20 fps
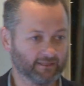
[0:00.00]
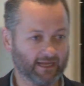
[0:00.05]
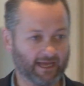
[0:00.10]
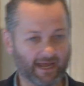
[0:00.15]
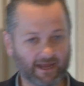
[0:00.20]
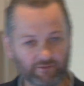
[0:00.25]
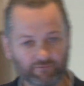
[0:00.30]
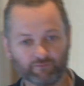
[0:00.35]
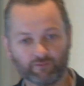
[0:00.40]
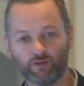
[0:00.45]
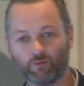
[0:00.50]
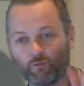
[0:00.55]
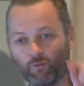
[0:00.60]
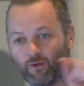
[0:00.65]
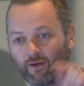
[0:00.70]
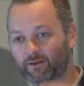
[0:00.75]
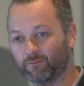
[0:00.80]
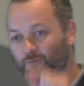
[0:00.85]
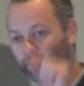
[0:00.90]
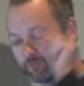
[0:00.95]

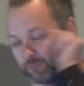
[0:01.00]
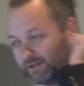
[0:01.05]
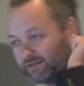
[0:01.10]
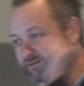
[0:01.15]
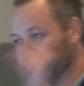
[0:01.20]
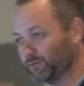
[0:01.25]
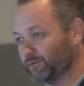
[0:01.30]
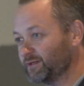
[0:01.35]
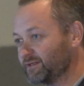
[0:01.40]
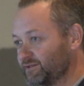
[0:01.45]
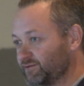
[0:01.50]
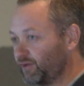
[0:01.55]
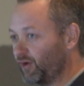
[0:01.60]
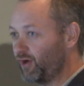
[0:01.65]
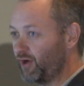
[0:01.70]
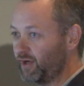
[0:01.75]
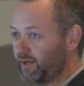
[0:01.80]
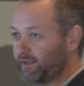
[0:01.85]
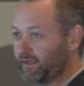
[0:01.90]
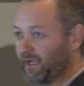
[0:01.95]
Everyone, when we do this
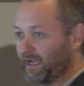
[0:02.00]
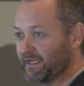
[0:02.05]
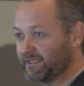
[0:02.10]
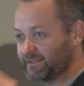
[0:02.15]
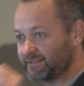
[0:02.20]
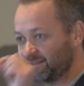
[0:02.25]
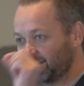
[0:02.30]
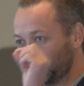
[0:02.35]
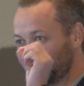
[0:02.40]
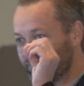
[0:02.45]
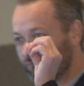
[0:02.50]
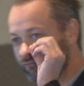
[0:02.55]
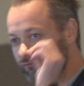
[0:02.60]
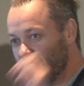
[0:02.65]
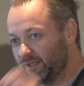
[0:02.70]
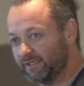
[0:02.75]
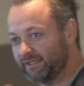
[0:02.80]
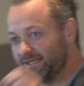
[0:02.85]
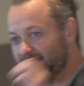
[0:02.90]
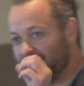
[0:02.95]
talk, has
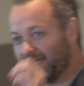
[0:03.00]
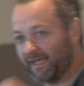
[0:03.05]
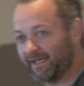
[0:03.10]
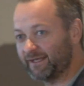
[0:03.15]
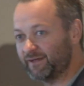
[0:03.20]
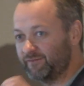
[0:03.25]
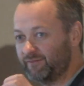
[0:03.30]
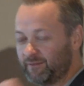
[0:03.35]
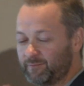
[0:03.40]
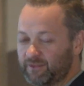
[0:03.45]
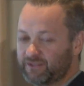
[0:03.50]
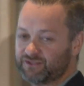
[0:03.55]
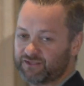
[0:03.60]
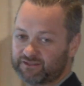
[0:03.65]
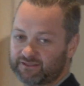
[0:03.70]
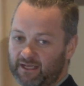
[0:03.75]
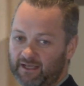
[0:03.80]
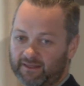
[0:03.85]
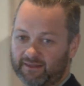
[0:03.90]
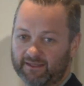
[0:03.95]
really negative
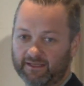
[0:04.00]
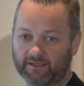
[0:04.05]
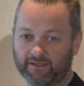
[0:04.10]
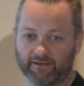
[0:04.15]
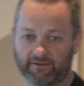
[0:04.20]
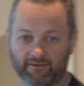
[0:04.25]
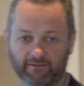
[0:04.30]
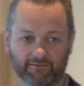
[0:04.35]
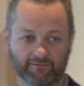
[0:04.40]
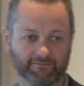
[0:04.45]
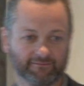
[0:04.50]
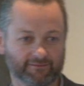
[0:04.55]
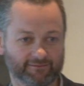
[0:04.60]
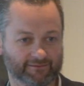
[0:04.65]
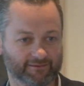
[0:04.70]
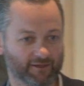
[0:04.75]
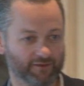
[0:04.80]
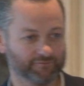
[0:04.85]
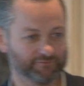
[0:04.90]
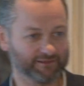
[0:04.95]
images, I think,
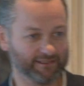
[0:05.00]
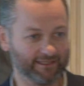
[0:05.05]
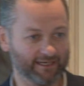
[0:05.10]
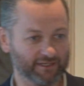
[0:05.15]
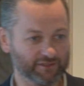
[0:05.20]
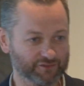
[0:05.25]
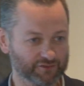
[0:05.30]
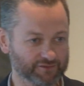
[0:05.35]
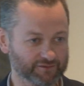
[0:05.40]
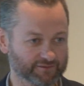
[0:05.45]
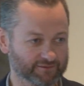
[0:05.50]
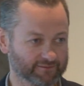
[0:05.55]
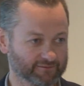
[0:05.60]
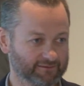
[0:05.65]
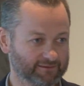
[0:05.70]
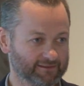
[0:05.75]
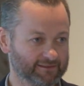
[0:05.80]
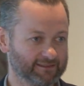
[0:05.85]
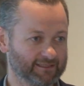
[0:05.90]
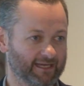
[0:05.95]
of teenagers,
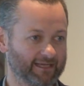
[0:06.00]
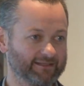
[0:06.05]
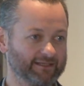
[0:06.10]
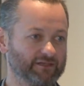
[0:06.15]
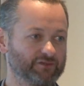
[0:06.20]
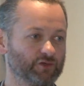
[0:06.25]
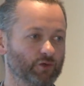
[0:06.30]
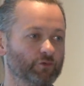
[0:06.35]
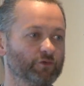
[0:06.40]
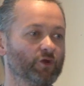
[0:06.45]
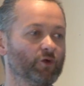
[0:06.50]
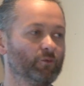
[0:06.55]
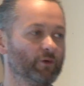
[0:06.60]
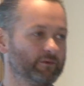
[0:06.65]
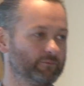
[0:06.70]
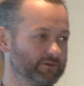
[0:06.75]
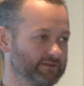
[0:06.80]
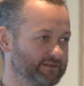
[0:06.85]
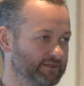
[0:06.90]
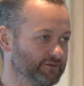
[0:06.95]
and they don't know
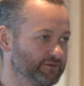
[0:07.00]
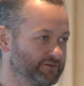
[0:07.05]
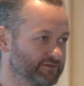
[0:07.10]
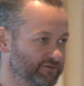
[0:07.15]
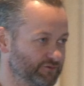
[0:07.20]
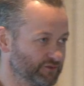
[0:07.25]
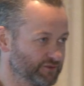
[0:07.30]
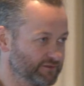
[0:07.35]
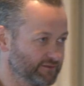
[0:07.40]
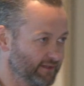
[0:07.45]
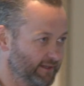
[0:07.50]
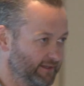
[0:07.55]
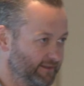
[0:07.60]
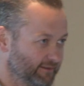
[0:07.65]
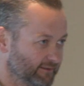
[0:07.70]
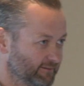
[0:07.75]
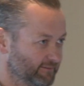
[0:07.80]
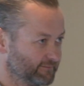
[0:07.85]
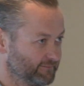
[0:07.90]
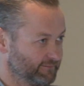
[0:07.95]
what resilience looks like.
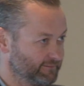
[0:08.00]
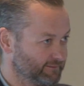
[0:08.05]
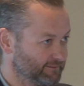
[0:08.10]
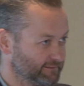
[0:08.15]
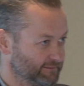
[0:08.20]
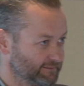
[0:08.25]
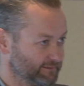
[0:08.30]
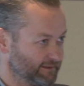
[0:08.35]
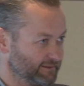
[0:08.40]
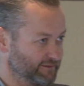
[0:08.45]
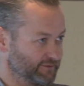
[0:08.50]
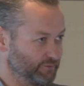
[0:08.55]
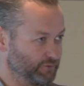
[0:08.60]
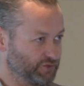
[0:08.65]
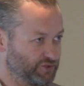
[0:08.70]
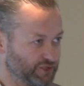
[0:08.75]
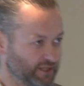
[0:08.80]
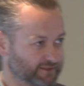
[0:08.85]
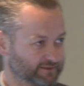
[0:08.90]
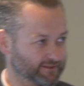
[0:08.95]
And so
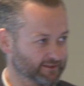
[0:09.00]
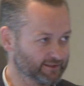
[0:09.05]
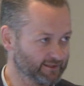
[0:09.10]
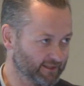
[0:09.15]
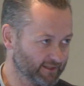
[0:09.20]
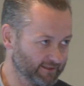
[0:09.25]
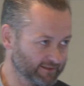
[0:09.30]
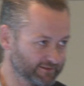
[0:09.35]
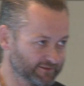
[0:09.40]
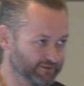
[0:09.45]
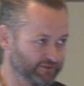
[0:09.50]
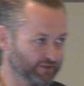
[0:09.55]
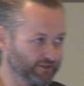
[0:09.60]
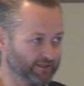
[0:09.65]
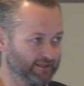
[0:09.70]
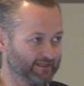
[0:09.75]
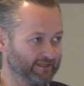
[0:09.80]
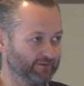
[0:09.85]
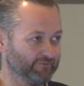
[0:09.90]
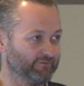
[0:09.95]
Jessica is going to
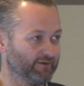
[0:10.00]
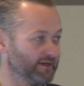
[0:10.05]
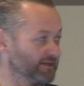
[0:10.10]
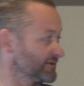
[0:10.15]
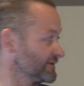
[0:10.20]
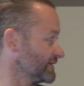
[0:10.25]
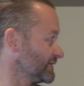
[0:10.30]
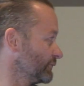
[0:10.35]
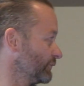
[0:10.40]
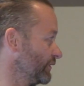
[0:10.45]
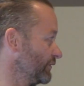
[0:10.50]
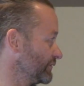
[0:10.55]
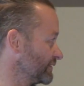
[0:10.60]
give us what